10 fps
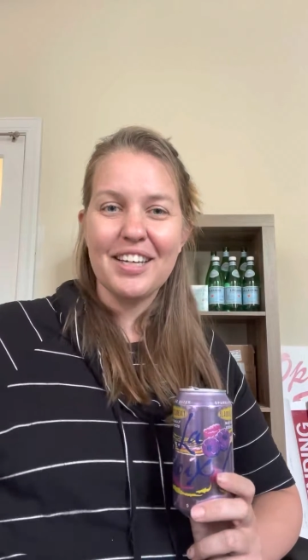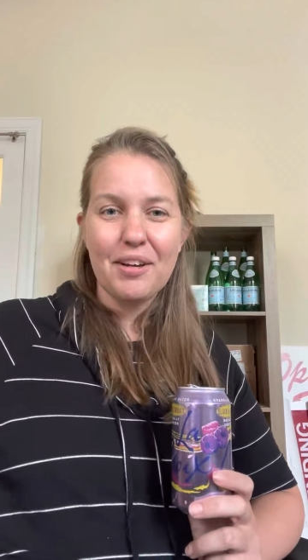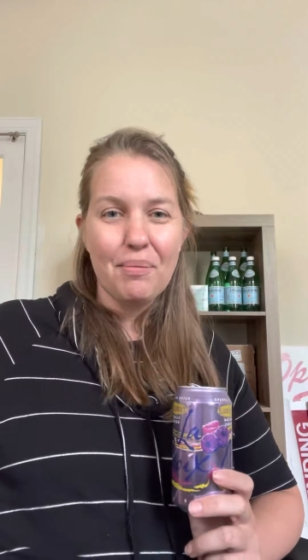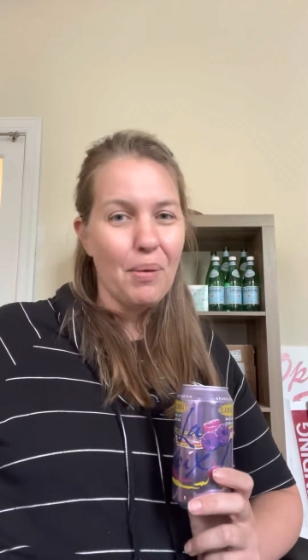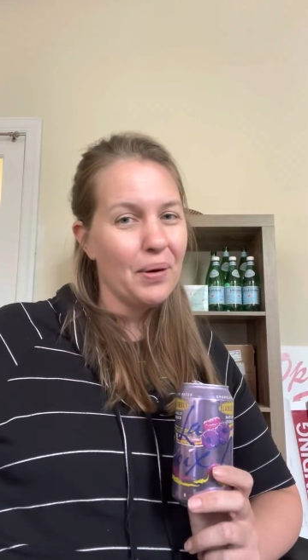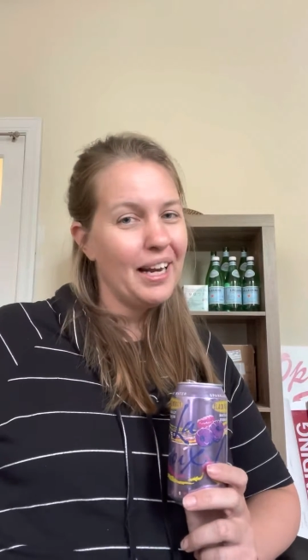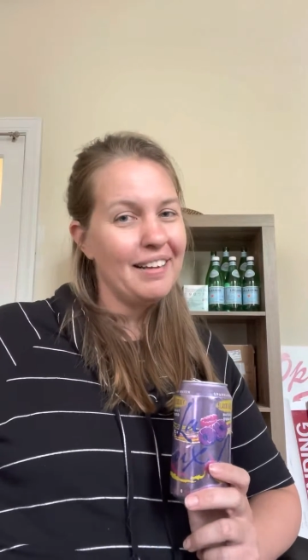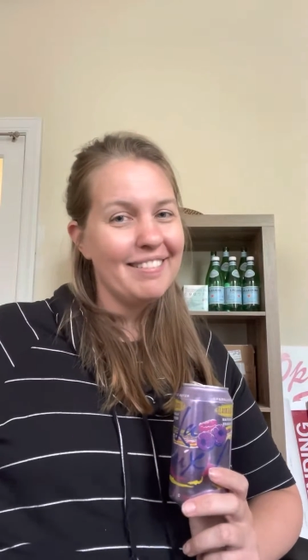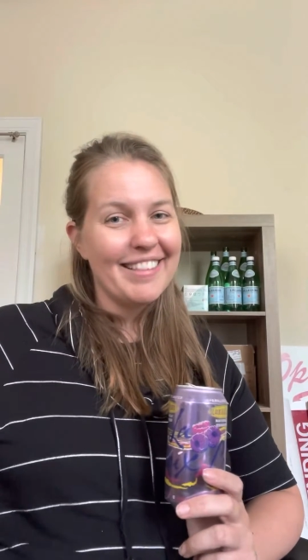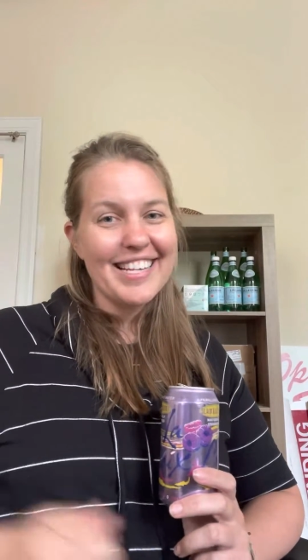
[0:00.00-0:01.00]
Good
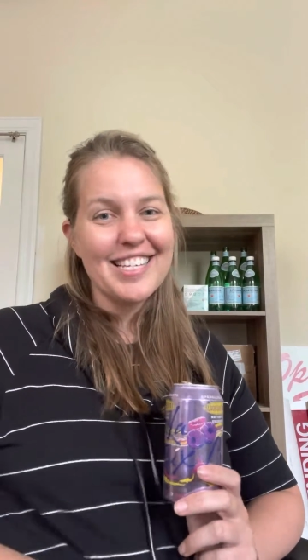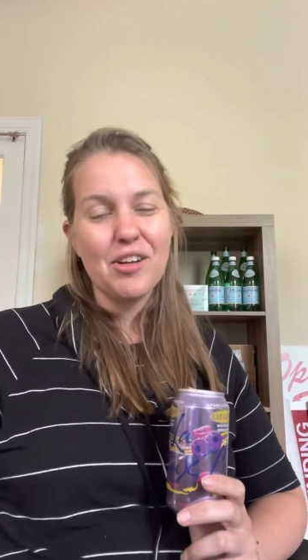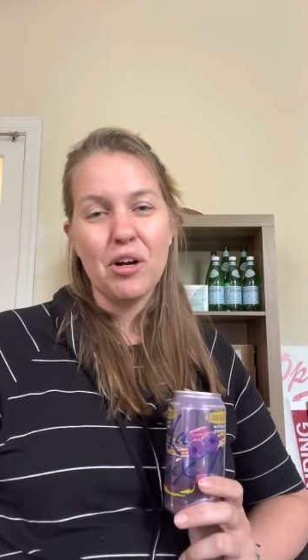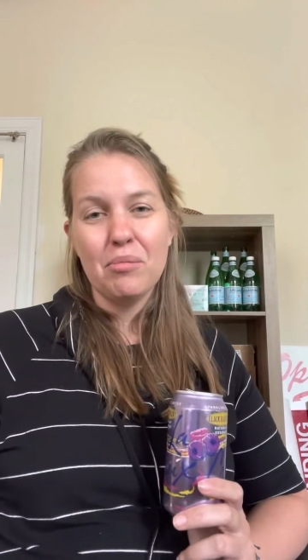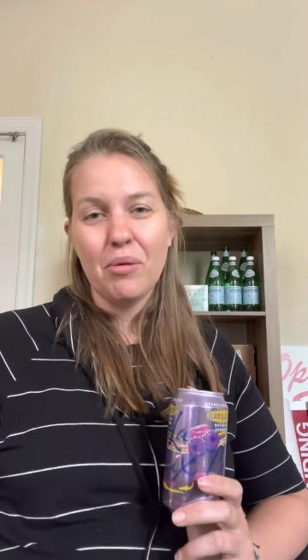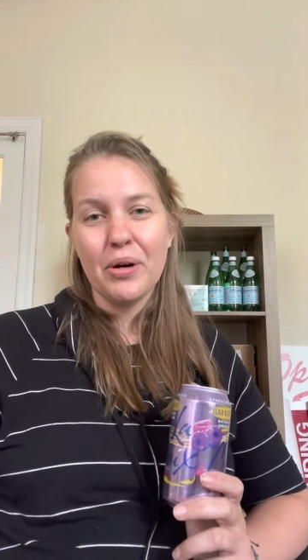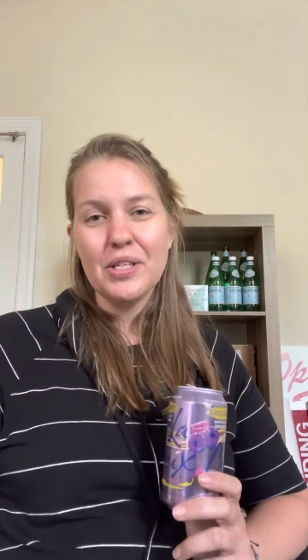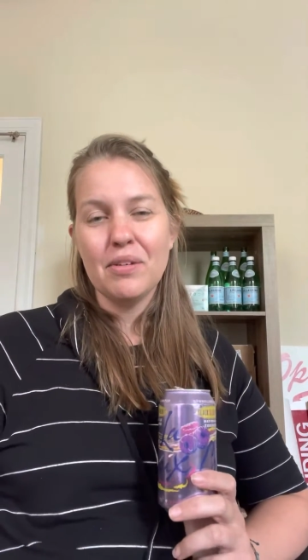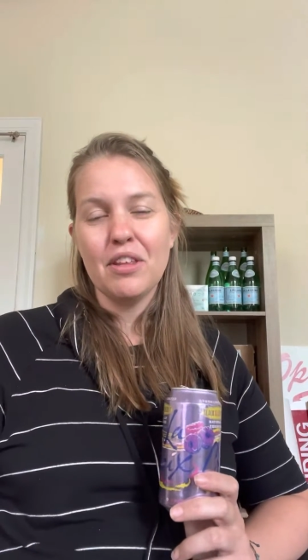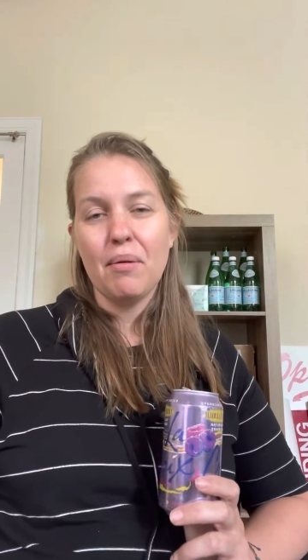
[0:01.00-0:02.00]
morning. This is Lauren
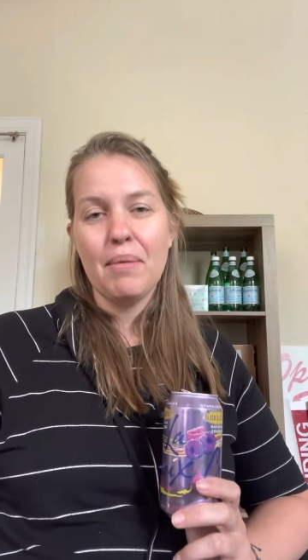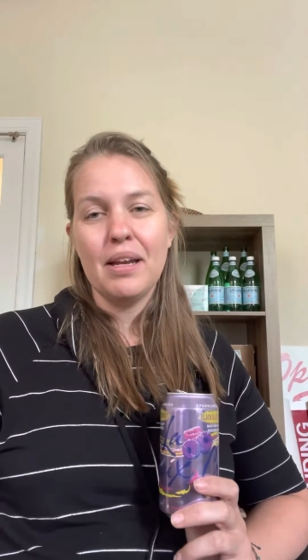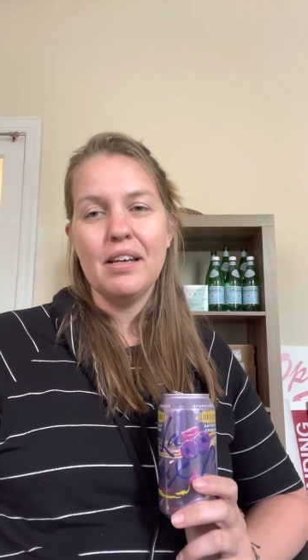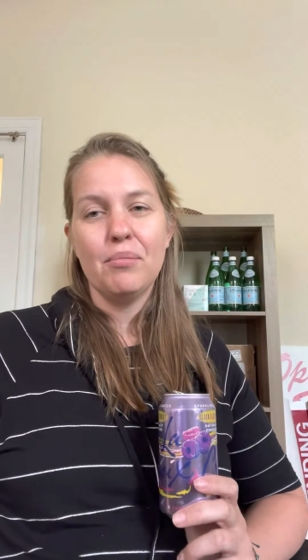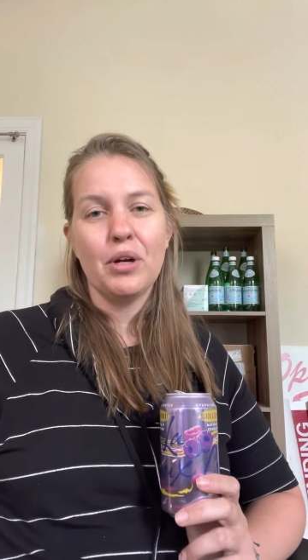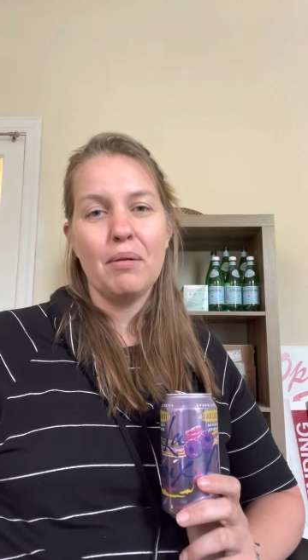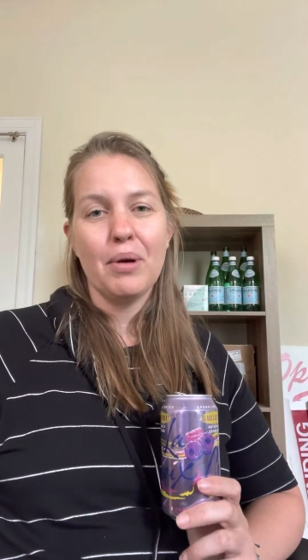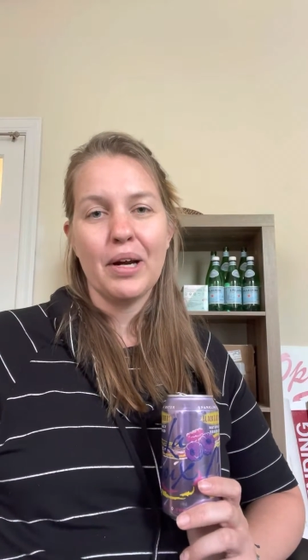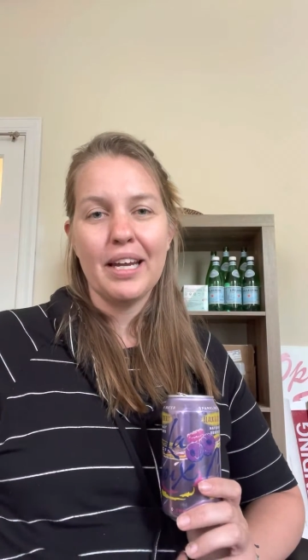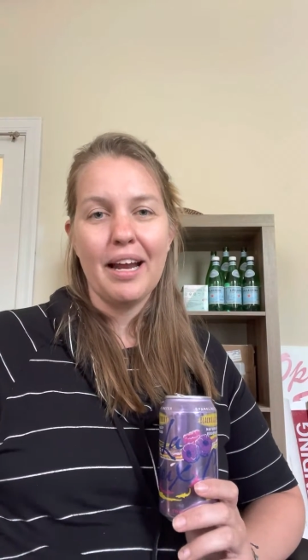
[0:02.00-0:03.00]
Morris with your Monday morning
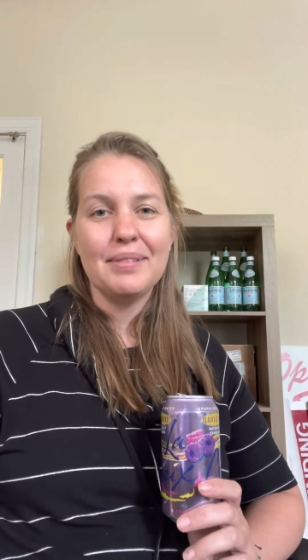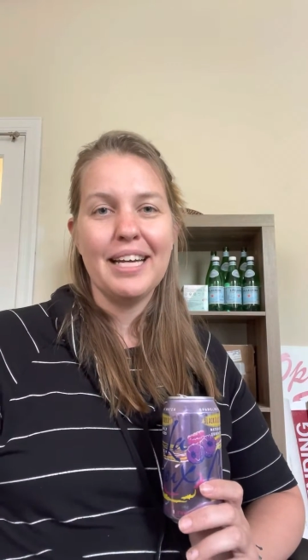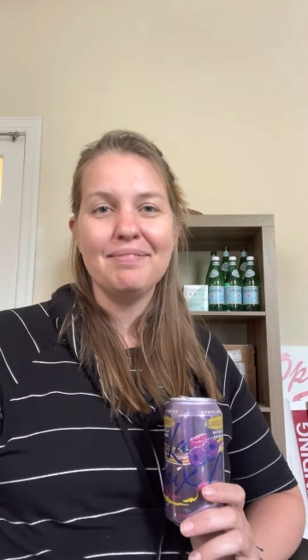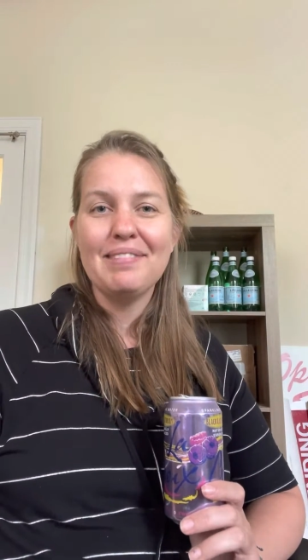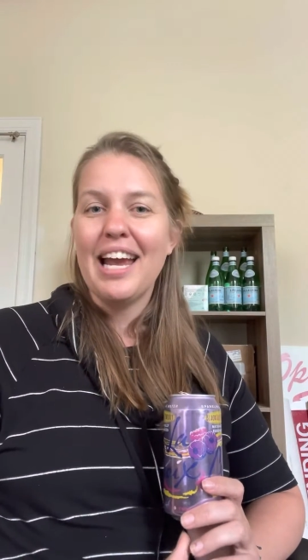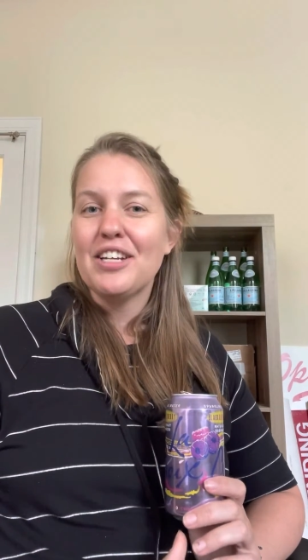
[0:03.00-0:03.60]
market update.